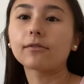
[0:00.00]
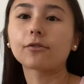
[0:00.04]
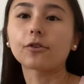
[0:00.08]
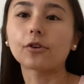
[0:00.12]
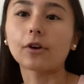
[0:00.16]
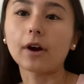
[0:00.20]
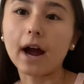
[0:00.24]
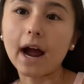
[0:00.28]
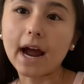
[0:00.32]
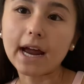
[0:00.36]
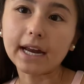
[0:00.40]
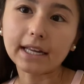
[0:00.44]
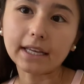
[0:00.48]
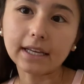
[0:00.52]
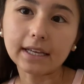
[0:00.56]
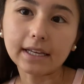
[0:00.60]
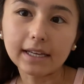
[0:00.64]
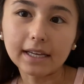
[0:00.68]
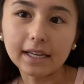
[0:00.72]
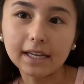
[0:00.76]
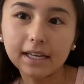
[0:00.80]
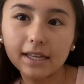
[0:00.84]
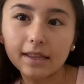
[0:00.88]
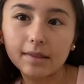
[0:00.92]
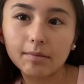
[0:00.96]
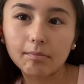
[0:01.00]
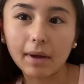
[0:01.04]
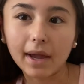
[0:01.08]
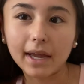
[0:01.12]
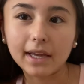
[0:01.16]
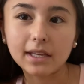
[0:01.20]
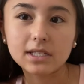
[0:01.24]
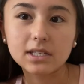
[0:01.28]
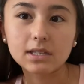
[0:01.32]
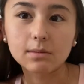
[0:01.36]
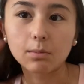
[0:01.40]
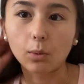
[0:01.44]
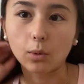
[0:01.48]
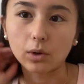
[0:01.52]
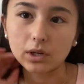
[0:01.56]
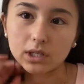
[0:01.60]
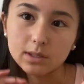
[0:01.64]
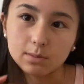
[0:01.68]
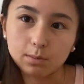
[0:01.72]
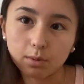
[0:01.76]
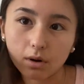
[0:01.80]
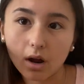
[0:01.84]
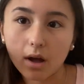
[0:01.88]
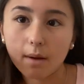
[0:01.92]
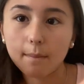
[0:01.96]
variety in my sports
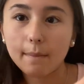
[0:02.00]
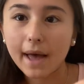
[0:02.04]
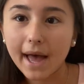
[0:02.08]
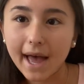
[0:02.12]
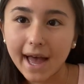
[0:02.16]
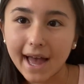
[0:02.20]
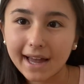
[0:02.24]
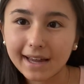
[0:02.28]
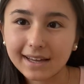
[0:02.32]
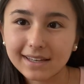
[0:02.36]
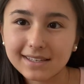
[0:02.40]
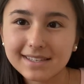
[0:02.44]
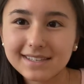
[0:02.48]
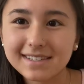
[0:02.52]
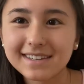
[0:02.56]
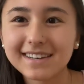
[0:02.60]
bra backs.